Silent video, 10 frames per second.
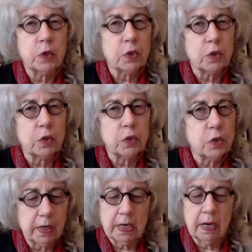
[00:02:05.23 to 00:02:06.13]
you'll
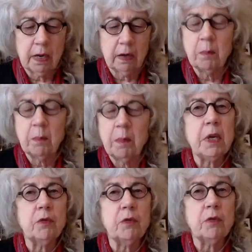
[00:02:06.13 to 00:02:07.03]
just jot it down.
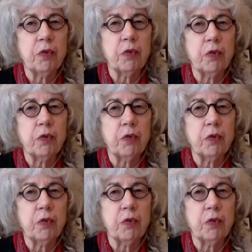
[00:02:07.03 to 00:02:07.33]
It might be a